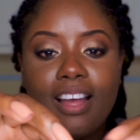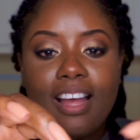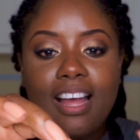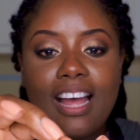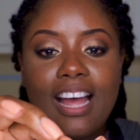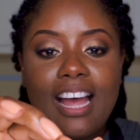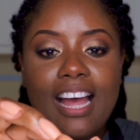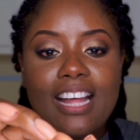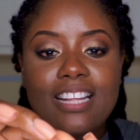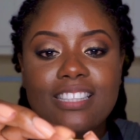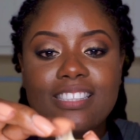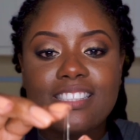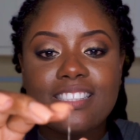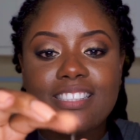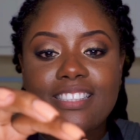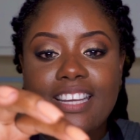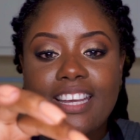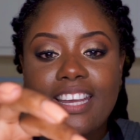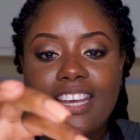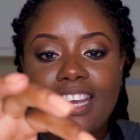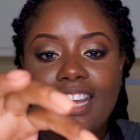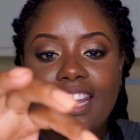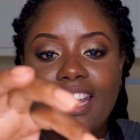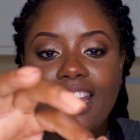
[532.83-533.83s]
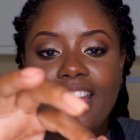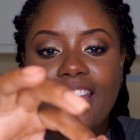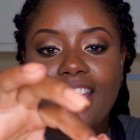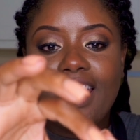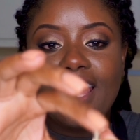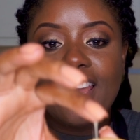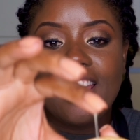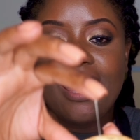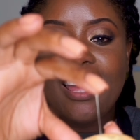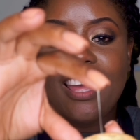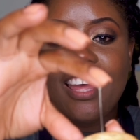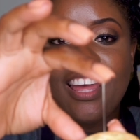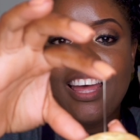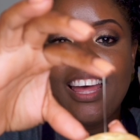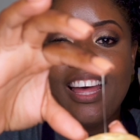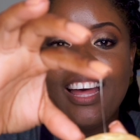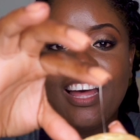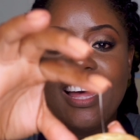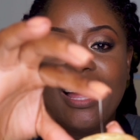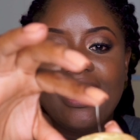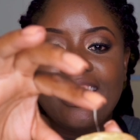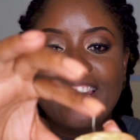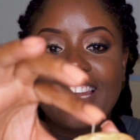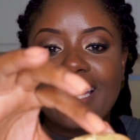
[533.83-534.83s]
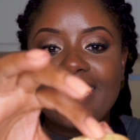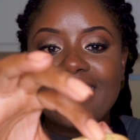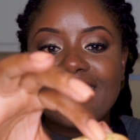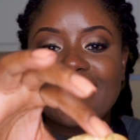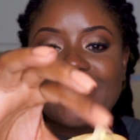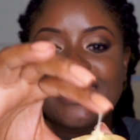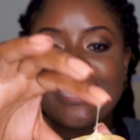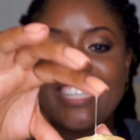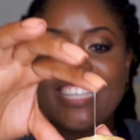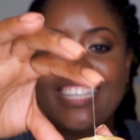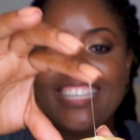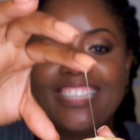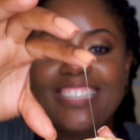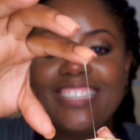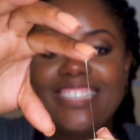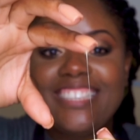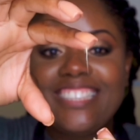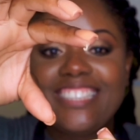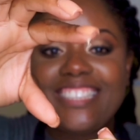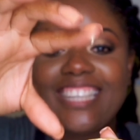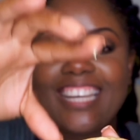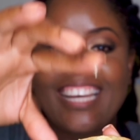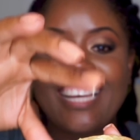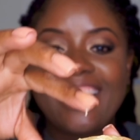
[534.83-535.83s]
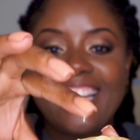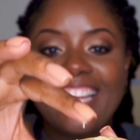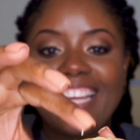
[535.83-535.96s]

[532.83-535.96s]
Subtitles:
and sticky, like cheese,